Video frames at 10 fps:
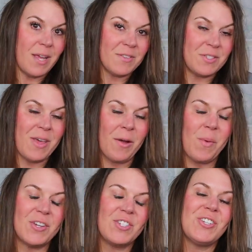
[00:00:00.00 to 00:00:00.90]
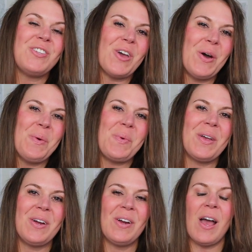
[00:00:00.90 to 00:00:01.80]
To answer that question, no,
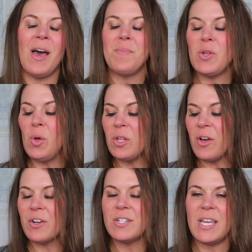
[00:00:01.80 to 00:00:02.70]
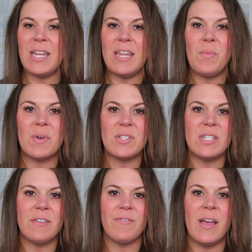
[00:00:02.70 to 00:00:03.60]
we're um, no longer dating. We're
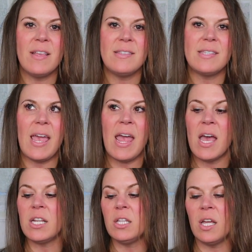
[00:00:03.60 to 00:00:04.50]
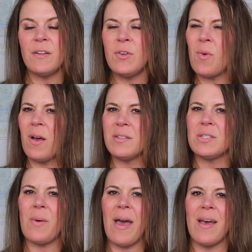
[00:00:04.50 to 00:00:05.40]
still friends. And a lot of you
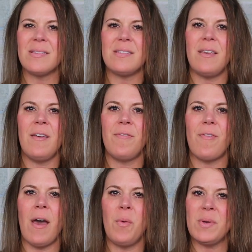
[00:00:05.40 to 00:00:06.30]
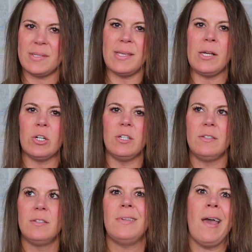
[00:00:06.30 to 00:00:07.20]
also asked if I was
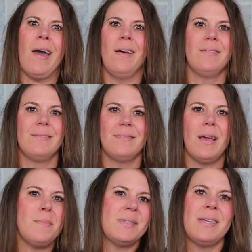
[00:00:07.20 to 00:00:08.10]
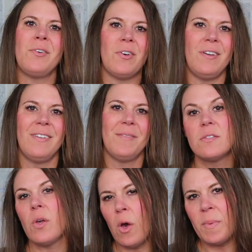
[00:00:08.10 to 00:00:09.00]
single. Yeah, I'm single.
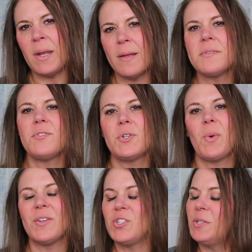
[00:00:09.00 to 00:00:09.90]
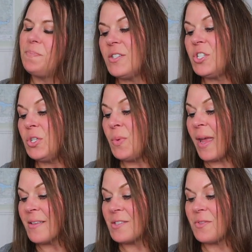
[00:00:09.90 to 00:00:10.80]
So I hope that answers your question. To
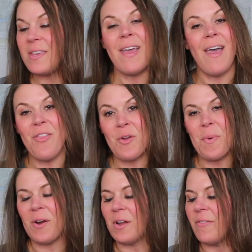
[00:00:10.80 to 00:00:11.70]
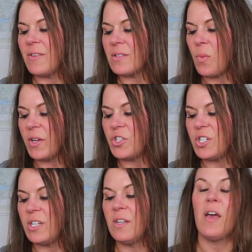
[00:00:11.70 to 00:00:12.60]
answer the other part of this
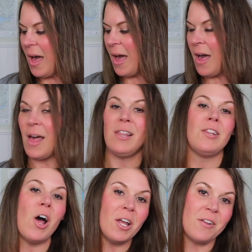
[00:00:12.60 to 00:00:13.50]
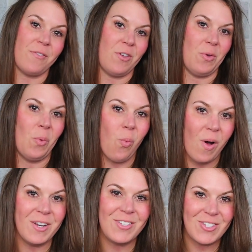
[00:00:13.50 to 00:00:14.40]
question, a lot of you
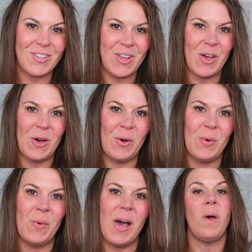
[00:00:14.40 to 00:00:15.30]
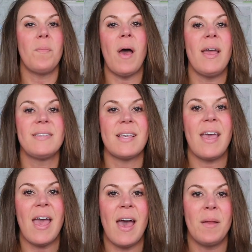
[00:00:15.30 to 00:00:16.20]
wanted to know what hikes I
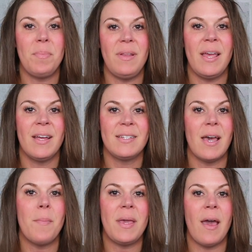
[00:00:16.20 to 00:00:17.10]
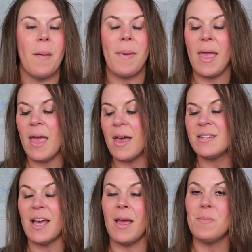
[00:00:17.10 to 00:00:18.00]
had planned coming up,
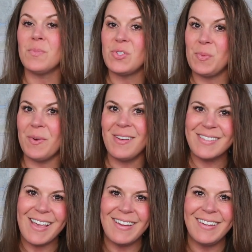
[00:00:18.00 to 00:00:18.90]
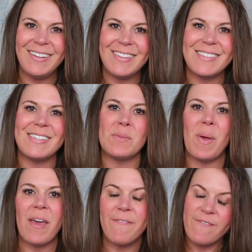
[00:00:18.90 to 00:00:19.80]
and I'm super excited. This is
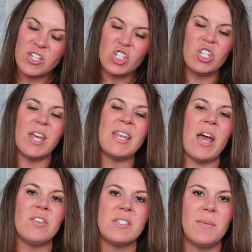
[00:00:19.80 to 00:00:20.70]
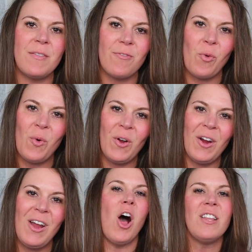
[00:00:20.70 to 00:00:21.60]
my official announcement
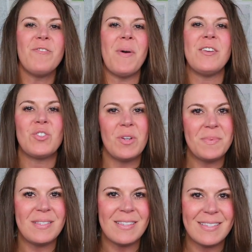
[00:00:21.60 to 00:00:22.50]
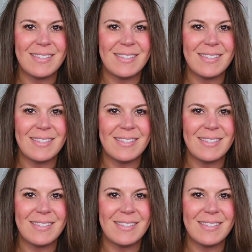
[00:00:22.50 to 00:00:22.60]
for all of my trips this